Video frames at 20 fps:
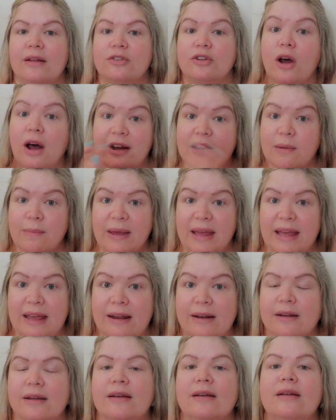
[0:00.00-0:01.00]
tonka
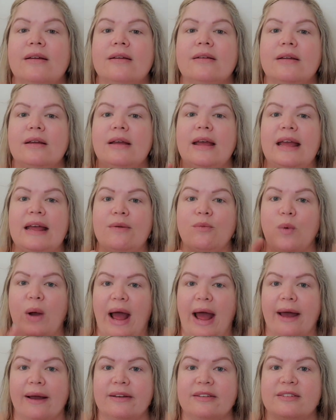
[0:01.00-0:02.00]
bean in
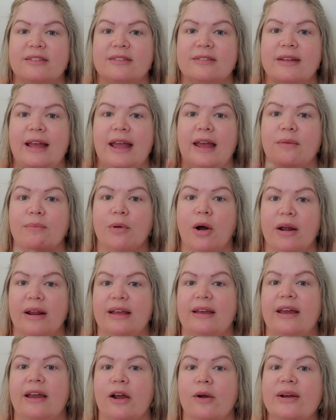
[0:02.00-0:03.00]
wax and body
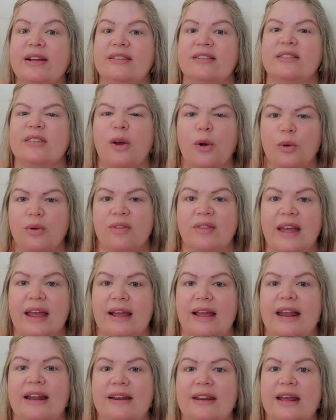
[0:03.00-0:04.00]
care is its own
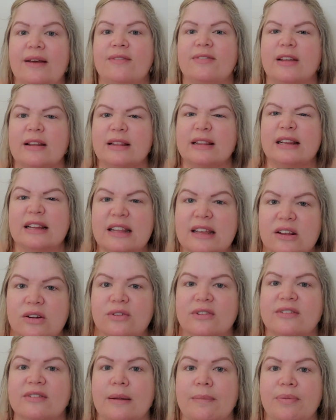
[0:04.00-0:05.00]
thing it gives a
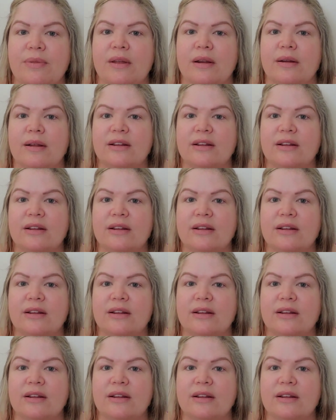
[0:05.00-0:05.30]
little something